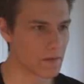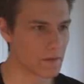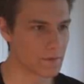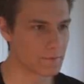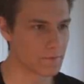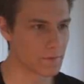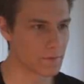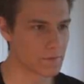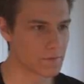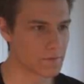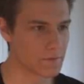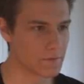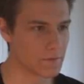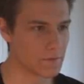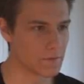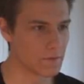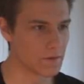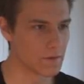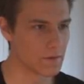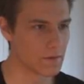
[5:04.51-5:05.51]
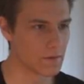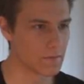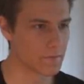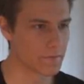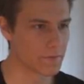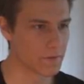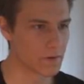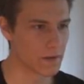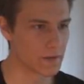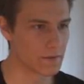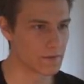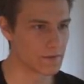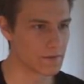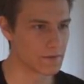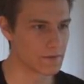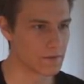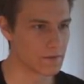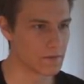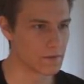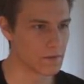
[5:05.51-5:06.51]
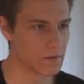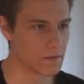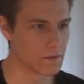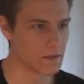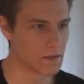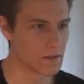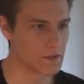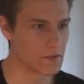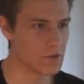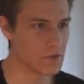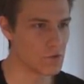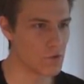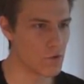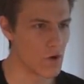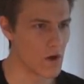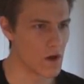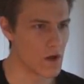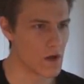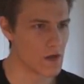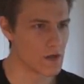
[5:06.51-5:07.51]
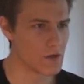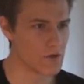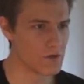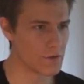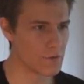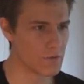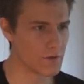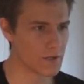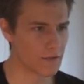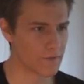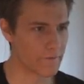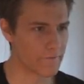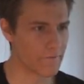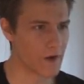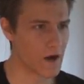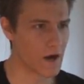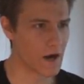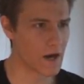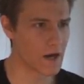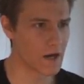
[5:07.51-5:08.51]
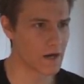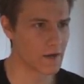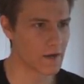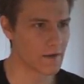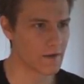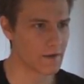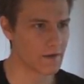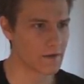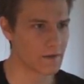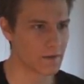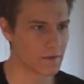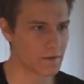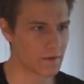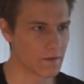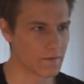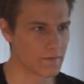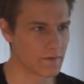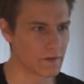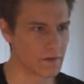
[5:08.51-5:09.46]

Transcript: how I'm supposed to progress here. And you! You little fuck! Okay,